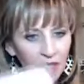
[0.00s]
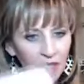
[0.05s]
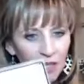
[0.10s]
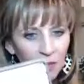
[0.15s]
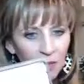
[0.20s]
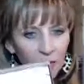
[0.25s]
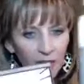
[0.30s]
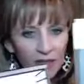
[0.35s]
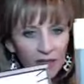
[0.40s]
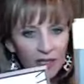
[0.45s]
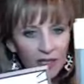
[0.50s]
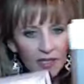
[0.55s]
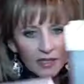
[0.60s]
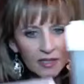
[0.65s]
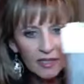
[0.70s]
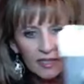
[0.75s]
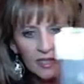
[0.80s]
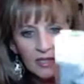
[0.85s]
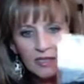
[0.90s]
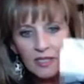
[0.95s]
come like this.
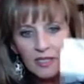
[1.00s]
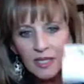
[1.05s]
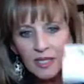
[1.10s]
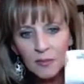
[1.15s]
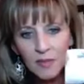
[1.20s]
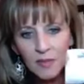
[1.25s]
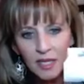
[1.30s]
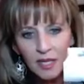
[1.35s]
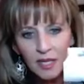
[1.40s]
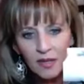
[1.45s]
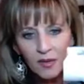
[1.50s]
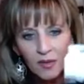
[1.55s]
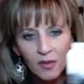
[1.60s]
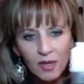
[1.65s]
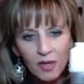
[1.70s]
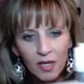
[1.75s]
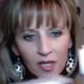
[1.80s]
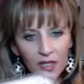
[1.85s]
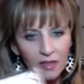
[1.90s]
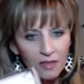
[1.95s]
It doesn't come together.
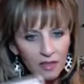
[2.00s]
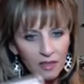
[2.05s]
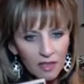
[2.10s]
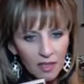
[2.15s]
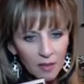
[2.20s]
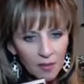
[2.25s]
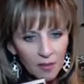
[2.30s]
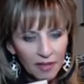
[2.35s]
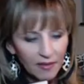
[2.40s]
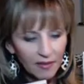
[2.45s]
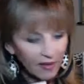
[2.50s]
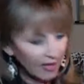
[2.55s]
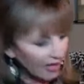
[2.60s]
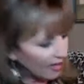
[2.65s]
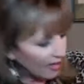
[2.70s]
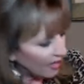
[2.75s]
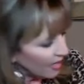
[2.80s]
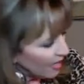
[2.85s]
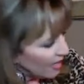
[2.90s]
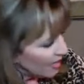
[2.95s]
It's gonna come like that.
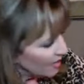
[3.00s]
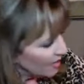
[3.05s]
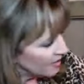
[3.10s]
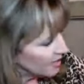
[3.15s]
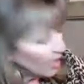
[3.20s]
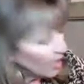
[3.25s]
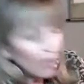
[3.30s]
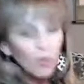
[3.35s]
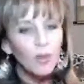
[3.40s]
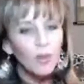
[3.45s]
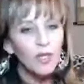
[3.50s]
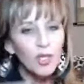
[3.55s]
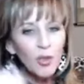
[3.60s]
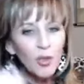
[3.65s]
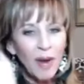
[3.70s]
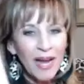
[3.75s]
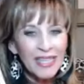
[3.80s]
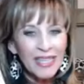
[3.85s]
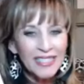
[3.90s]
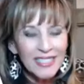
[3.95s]
So you
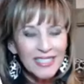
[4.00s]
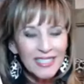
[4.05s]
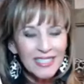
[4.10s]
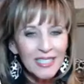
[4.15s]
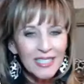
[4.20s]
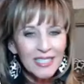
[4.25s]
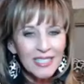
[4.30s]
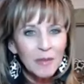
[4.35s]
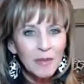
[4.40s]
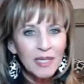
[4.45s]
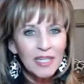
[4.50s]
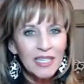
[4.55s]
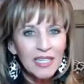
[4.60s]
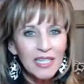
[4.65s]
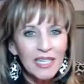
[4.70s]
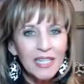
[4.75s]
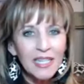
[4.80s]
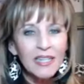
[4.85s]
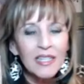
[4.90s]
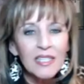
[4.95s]
actually end up getting,
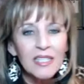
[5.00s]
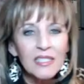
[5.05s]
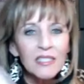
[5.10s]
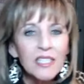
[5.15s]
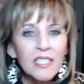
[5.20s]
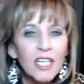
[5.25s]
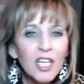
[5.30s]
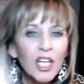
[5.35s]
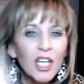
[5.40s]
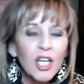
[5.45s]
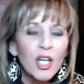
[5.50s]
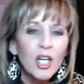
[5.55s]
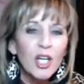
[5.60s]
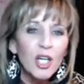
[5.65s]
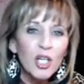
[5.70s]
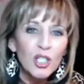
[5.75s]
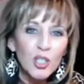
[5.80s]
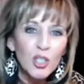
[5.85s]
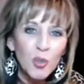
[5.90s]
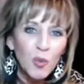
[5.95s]
get this,
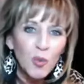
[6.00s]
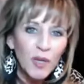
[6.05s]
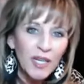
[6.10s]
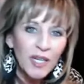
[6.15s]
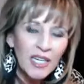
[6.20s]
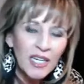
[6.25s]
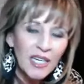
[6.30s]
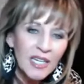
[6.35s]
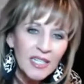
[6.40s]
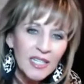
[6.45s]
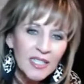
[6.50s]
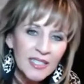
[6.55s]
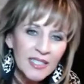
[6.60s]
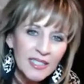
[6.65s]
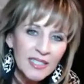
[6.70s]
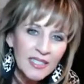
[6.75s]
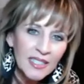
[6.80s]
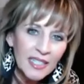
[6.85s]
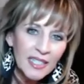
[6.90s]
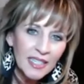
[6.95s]

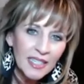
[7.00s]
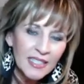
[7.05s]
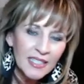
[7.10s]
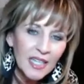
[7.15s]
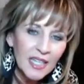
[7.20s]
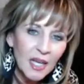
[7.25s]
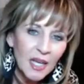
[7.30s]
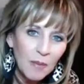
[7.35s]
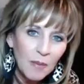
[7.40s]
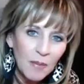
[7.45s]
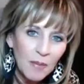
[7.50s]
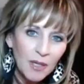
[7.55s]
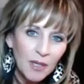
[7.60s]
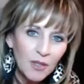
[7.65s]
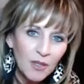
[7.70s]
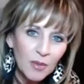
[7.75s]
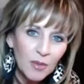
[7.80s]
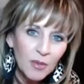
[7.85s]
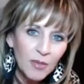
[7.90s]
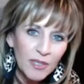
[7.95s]
26
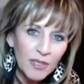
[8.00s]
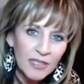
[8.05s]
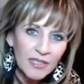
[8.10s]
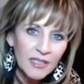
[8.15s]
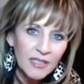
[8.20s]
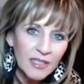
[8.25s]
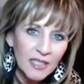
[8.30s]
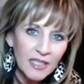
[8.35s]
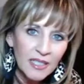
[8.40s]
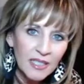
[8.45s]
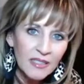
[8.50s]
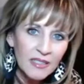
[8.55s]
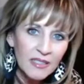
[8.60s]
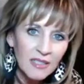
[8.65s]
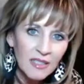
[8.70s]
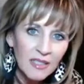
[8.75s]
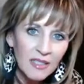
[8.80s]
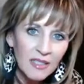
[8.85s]
microdermabrasion sets